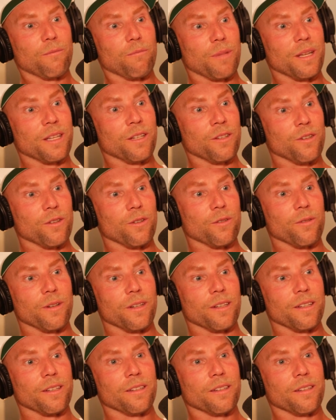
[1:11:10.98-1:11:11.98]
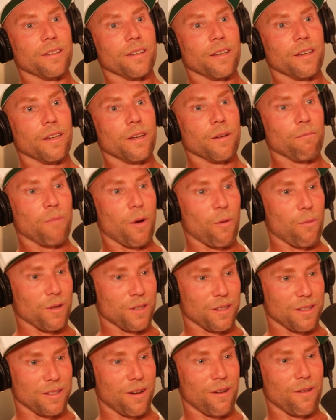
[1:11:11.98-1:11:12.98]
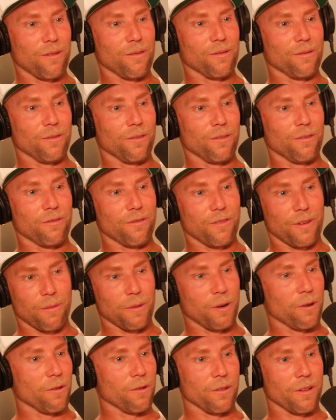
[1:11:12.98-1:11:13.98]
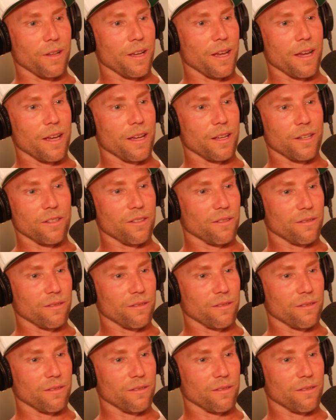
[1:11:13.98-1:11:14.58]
been doing, but was told from an early age,